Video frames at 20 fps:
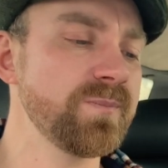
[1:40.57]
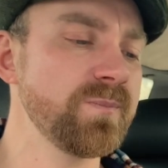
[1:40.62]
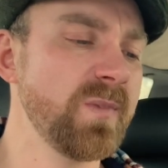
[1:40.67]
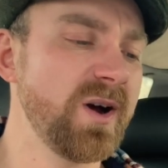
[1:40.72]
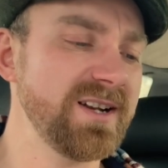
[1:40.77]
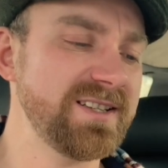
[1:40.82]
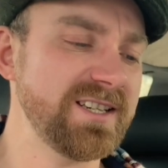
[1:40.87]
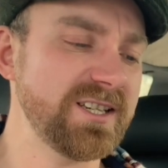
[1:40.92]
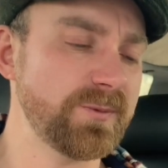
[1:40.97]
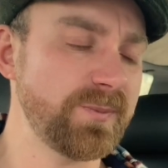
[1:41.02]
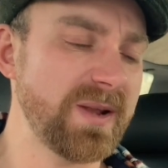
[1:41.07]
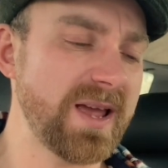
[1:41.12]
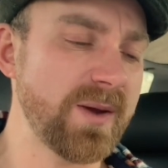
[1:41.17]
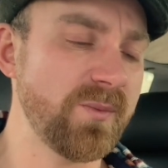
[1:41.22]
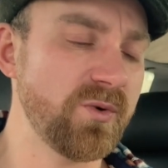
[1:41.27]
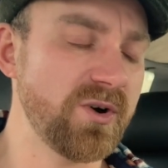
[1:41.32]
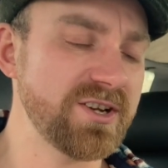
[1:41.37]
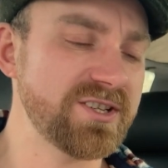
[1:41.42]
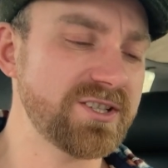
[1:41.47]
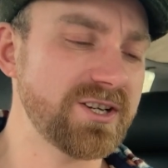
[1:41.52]
Might
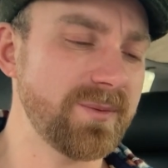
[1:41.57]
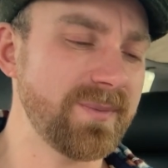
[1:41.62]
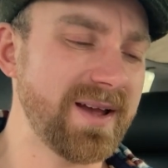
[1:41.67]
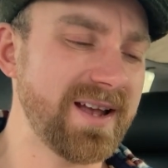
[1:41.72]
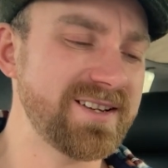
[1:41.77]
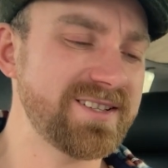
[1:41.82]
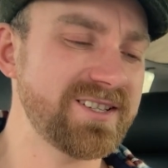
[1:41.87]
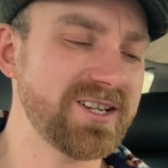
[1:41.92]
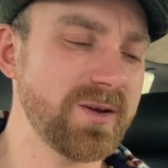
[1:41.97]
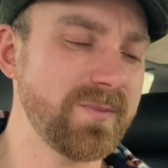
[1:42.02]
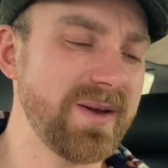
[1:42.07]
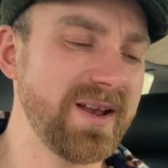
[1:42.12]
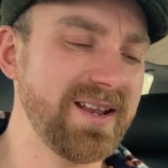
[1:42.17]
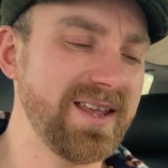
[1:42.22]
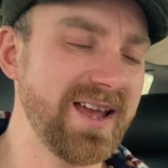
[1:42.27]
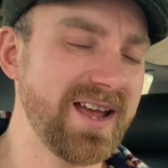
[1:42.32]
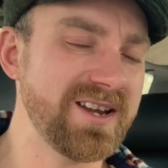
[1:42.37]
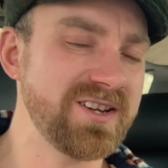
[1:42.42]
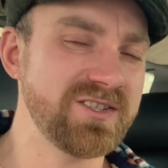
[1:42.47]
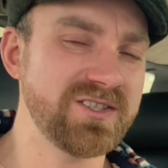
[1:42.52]
explain why some had so
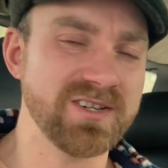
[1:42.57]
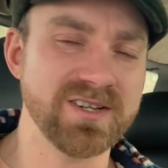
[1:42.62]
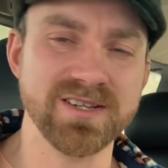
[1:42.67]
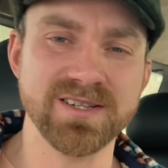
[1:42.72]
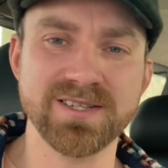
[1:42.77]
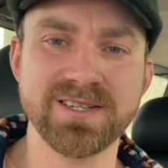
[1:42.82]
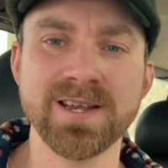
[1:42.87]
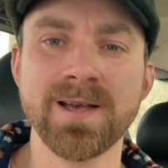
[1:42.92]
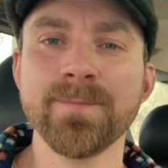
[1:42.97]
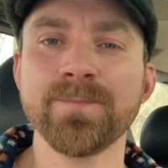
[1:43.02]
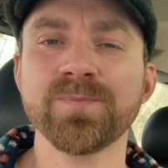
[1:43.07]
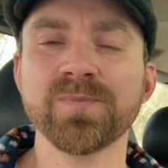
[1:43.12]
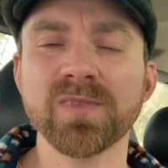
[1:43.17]
many engines.